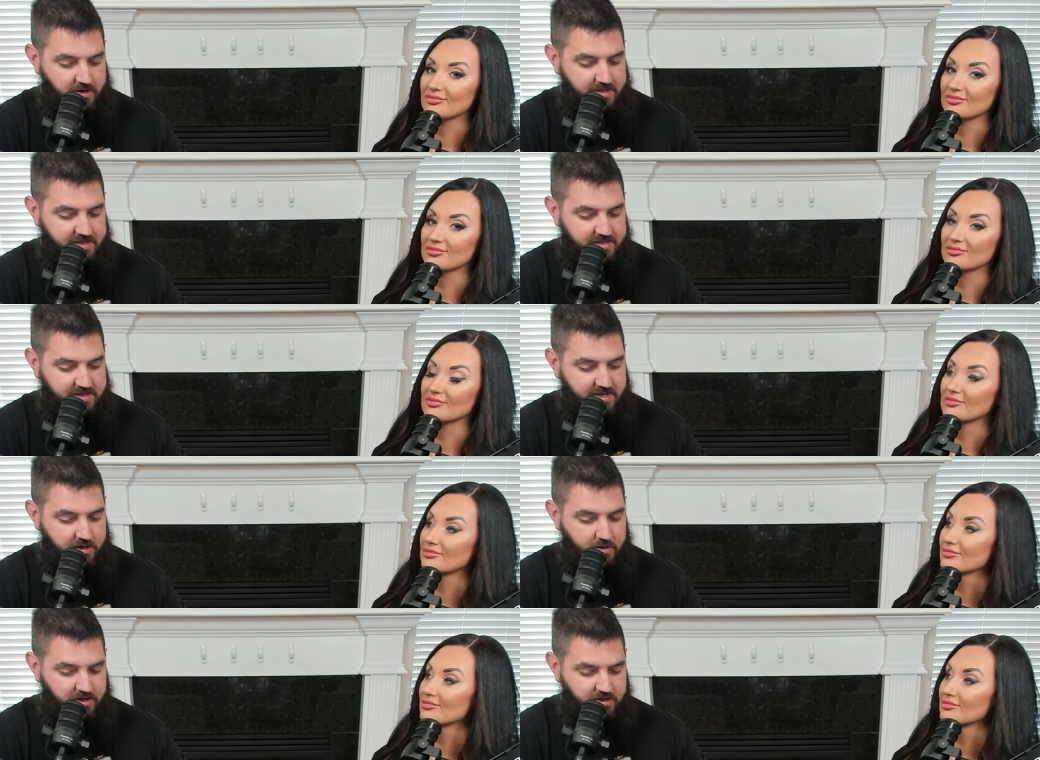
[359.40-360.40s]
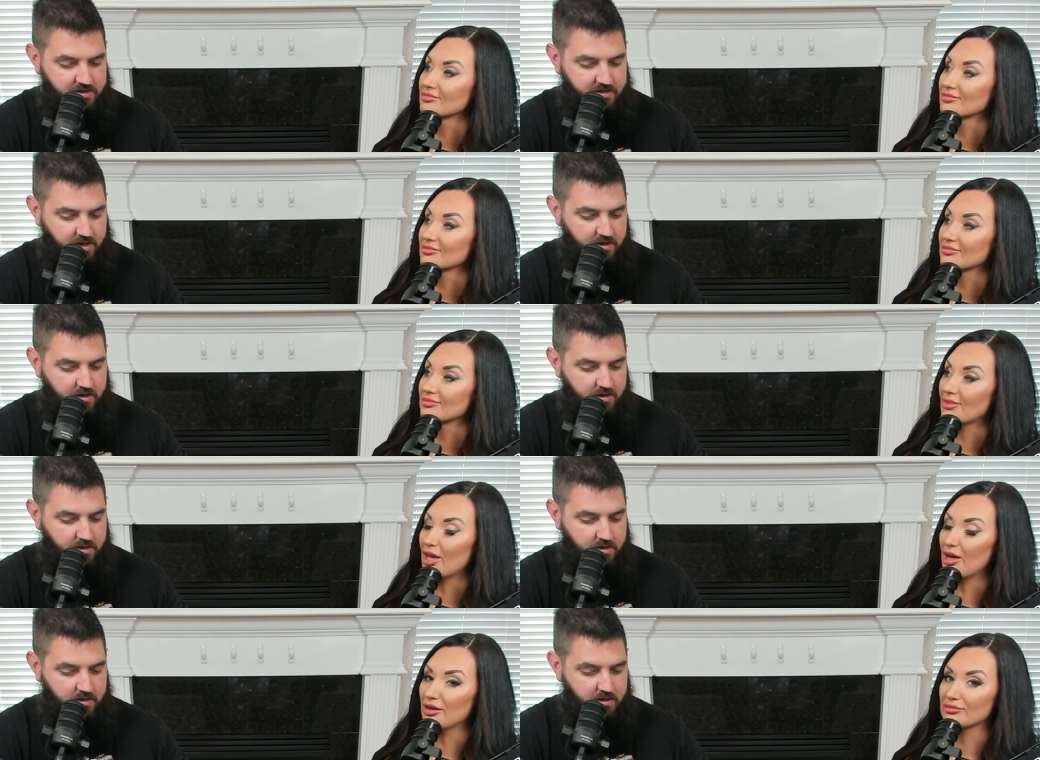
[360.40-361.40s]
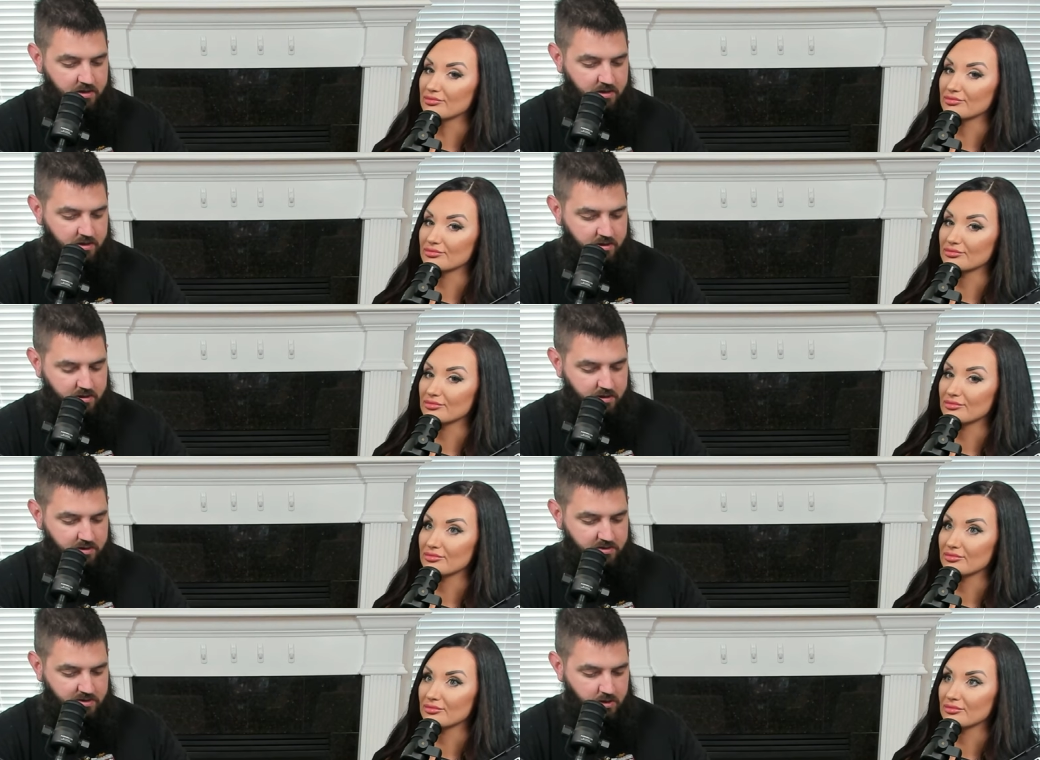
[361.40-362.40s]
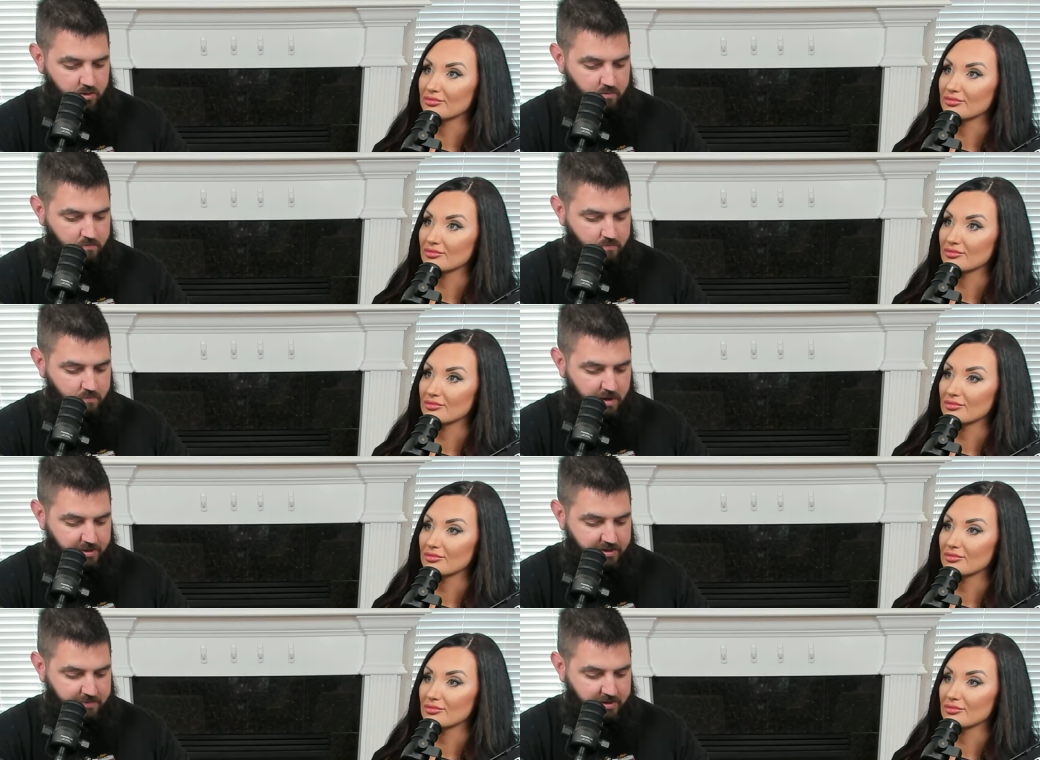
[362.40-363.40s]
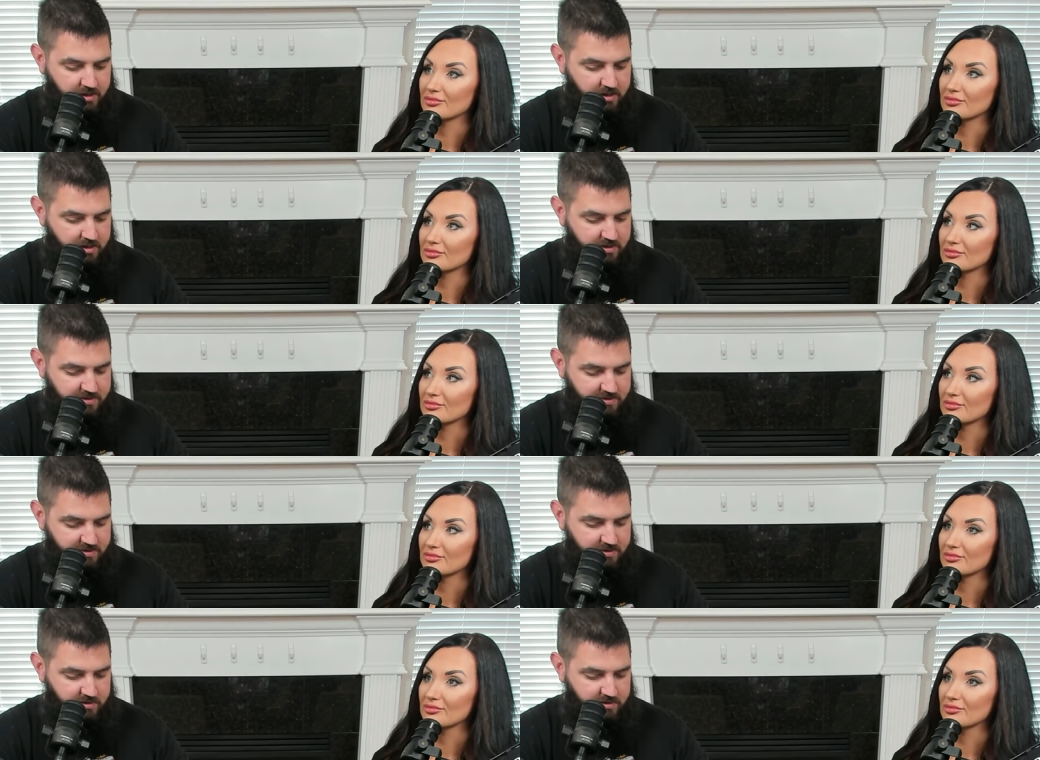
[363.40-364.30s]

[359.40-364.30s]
Speaker 1: says exonerations. Oh. So maybe it's because